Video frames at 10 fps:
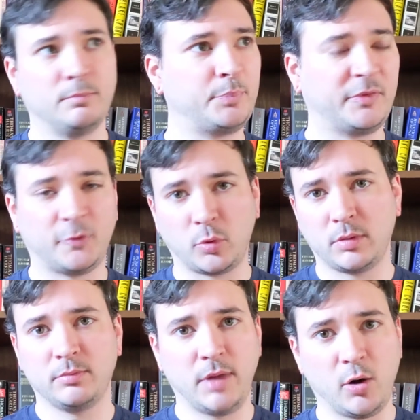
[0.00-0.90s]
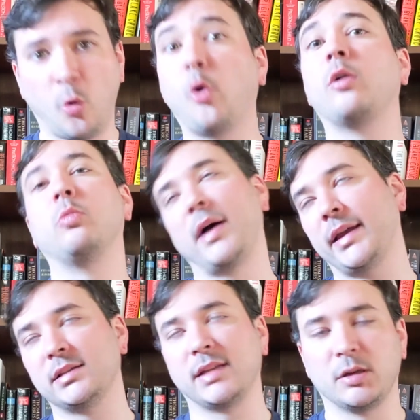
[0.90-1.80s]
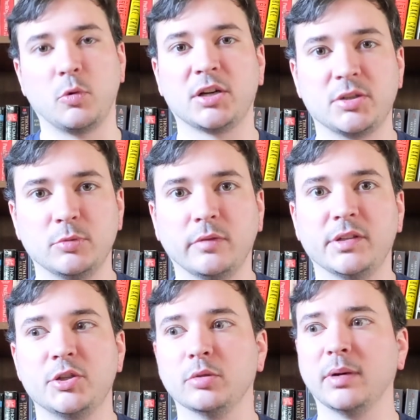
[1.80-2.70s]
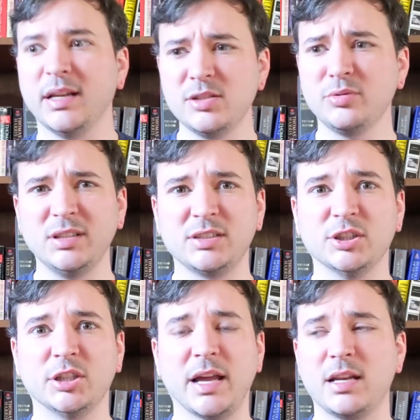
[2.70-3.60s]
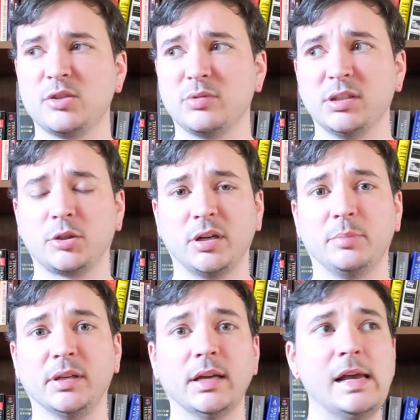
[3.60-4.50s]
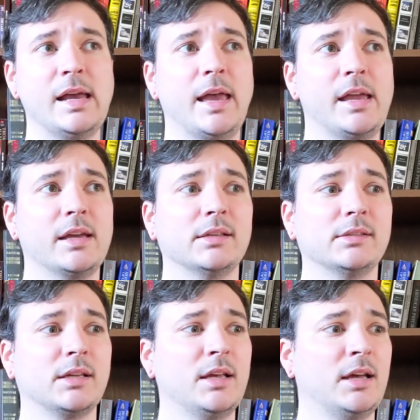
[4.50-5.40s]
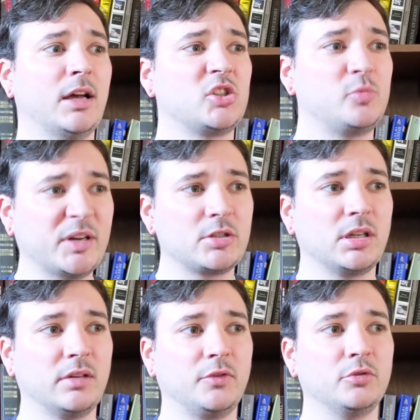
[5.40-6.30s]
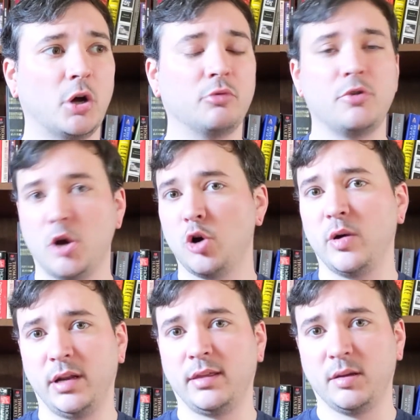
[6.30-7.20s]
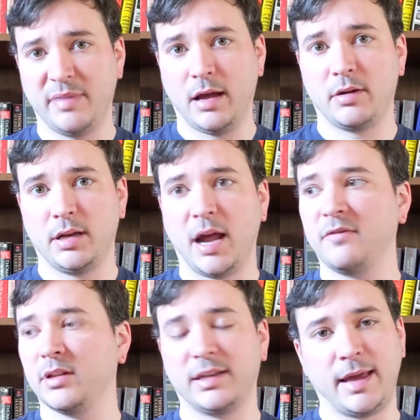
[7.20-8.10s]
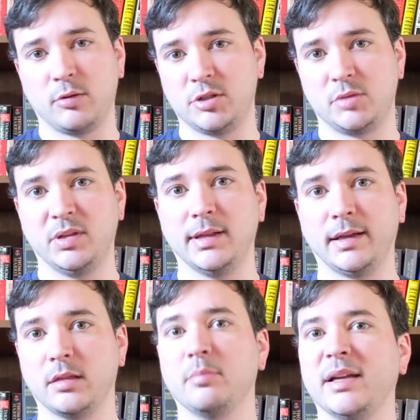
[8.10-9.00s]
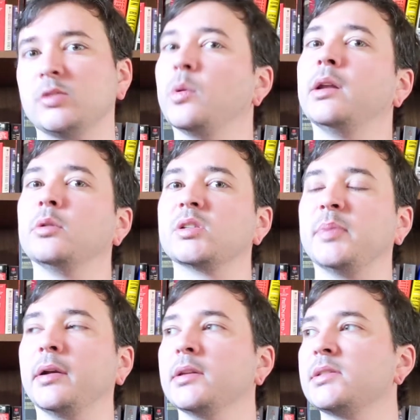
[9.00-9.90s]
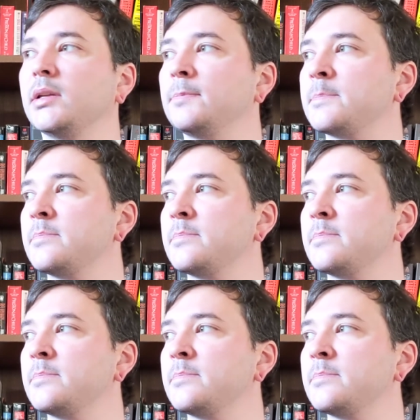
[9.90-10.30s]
before, or I guess they can watch the movie too. But it's really good and it's really creepy, and especially if you don't know anything about it, I feel like that would just be like the best way to experience it.